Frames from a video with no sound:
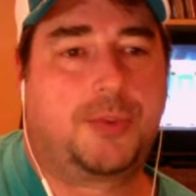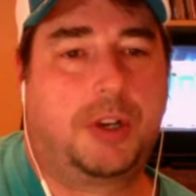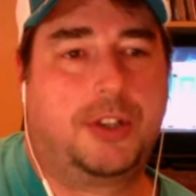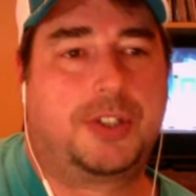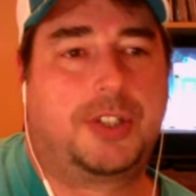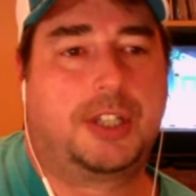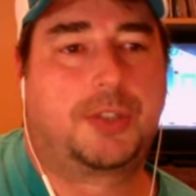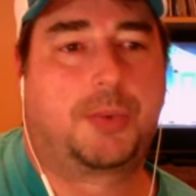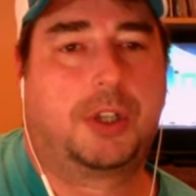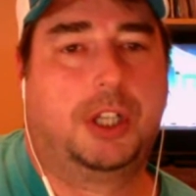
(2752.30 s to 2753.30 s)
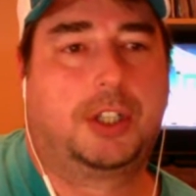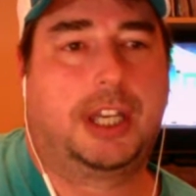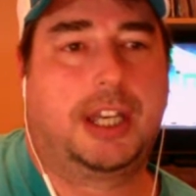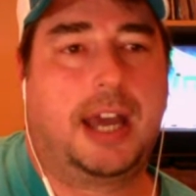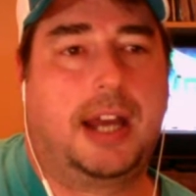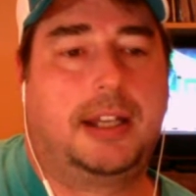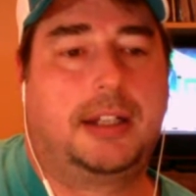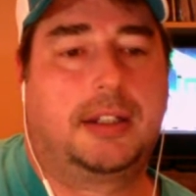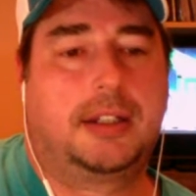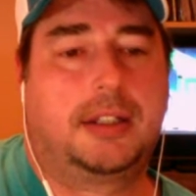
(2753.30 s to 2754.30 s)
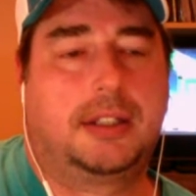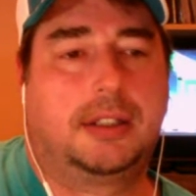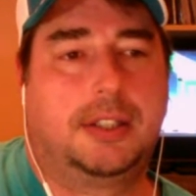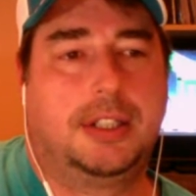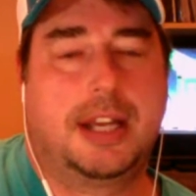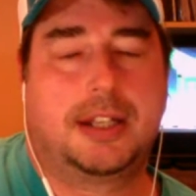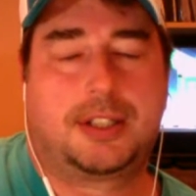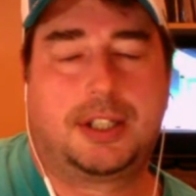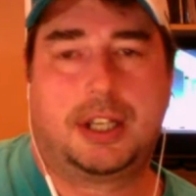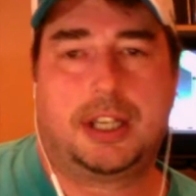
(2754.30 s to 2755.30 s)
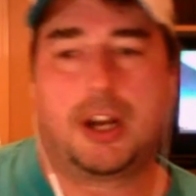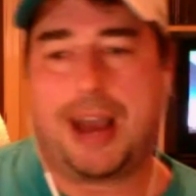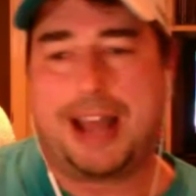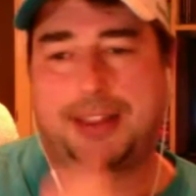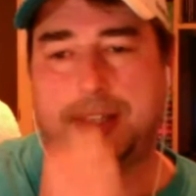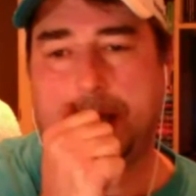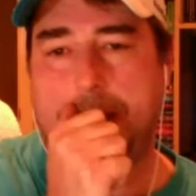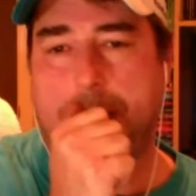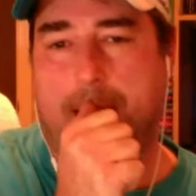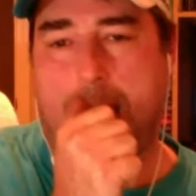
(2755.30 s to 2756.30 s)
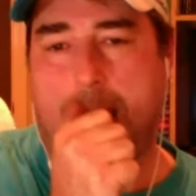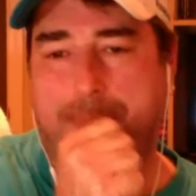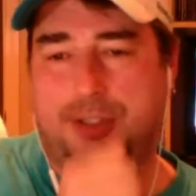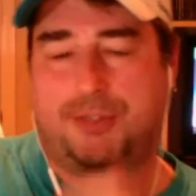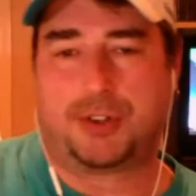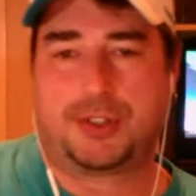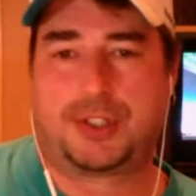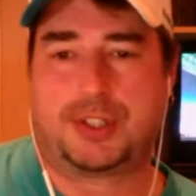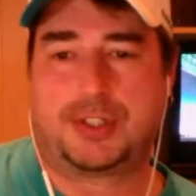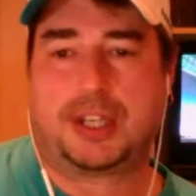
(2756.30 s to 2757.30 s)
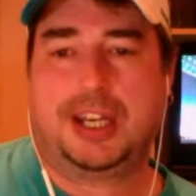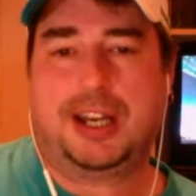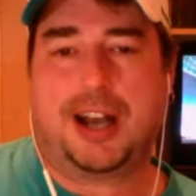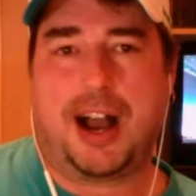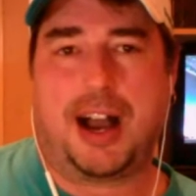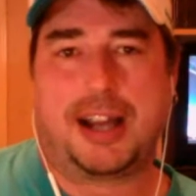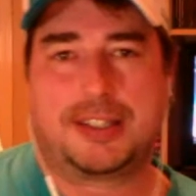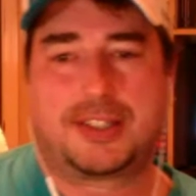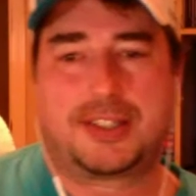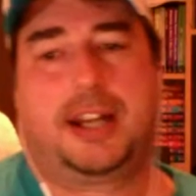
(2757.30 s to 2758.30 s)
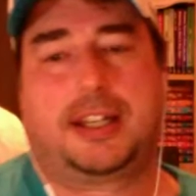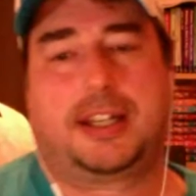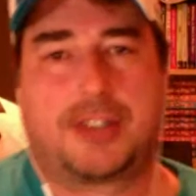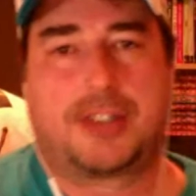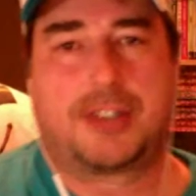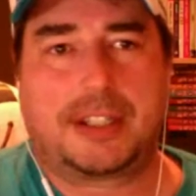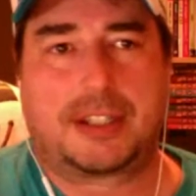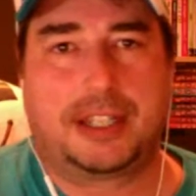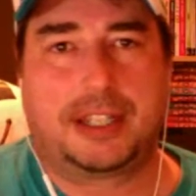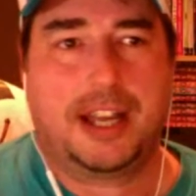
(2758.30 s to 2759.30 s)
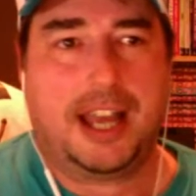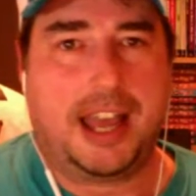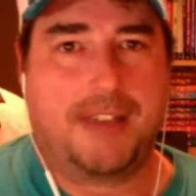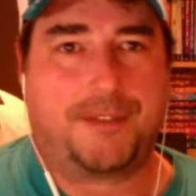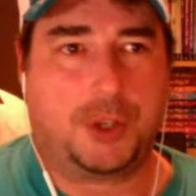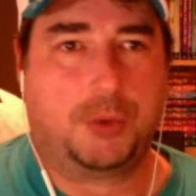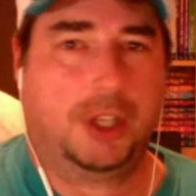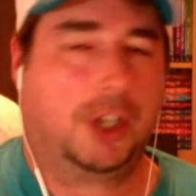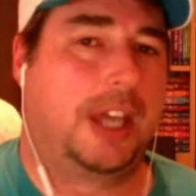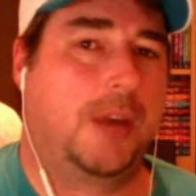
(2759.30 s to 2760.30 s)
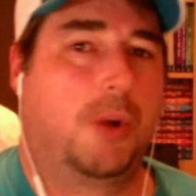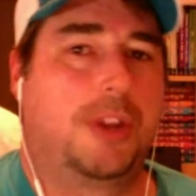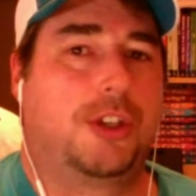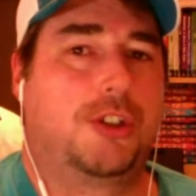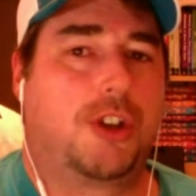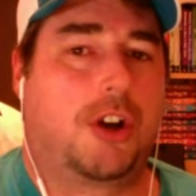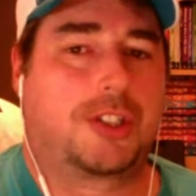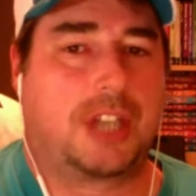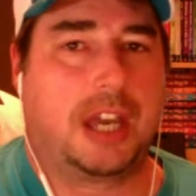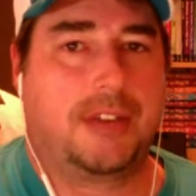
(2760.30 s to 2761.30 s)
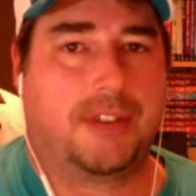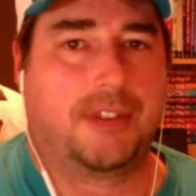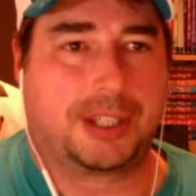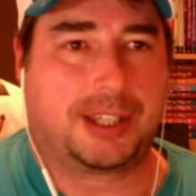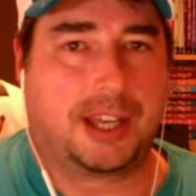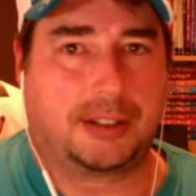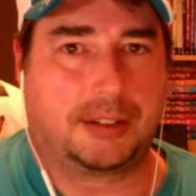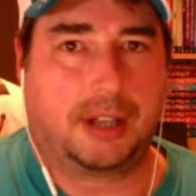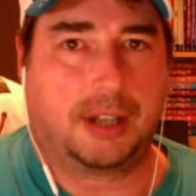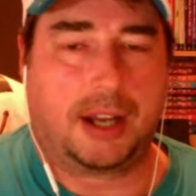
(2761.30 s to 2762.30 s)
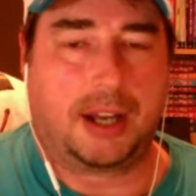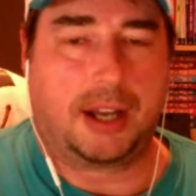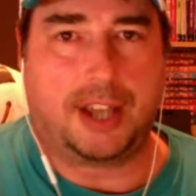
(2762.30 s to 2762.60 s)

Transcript: one of those things where looking at it at the day that it happens versus hindsight, because obviously if you look at what the Sharks gave up to get Bill